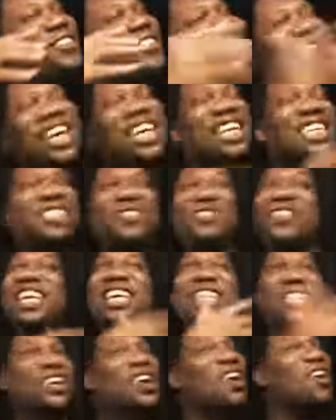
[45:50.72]
For real, it's
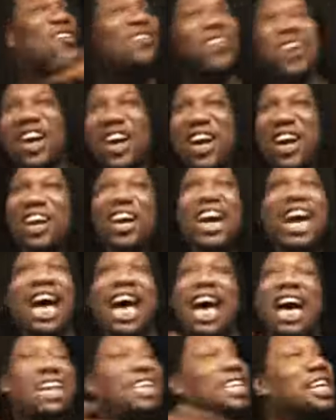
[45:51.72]
me in your world.
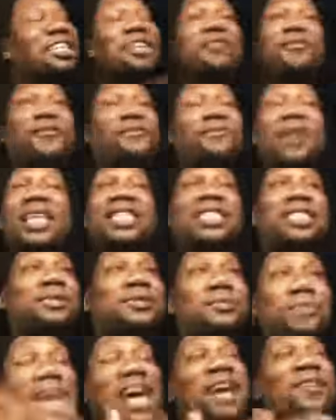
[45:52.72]
Nothing makes
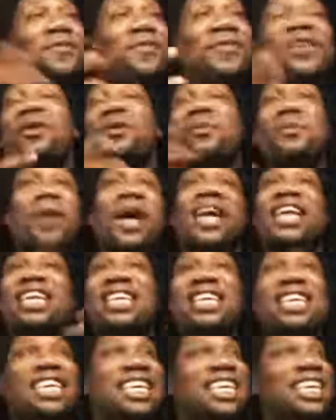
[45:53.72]
a man feel
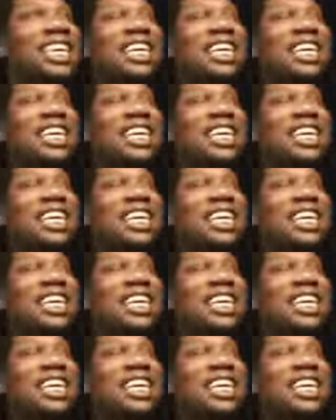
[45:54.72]
better.